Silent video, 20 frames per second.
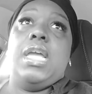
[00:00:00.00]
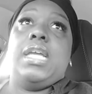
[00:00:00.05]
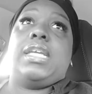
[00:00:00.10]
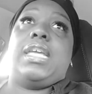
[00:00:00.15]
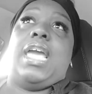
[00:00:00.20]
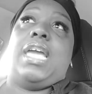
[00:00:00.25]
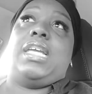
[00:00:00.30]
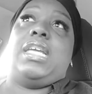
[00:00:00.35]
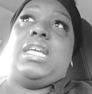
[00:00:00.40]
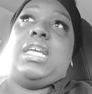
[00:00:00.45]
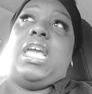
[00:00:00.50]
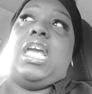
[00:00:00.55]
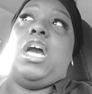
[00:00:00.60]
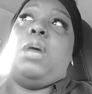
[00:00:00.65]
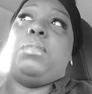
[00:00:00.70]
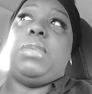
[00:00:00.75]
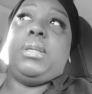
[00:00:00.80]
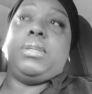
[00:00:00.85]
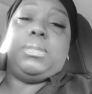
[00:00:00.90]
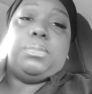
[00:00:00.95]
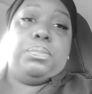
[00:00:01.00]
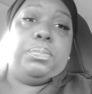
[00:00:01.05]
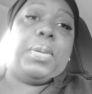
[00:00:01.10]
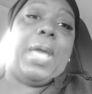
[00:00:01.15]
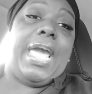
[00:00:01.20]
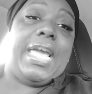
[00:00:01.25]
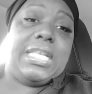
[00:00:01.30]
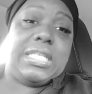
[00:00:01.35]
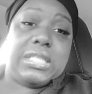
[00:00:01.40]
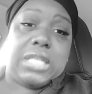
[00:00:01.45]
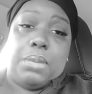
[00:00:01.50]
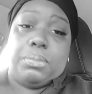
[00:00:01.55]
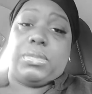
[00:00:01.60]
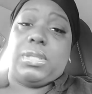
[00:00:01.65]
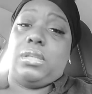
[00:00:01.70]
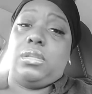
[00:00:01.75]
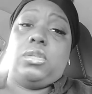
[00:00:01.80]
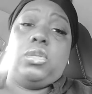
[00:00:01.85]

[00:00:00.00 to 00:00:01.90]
can he help me pay something?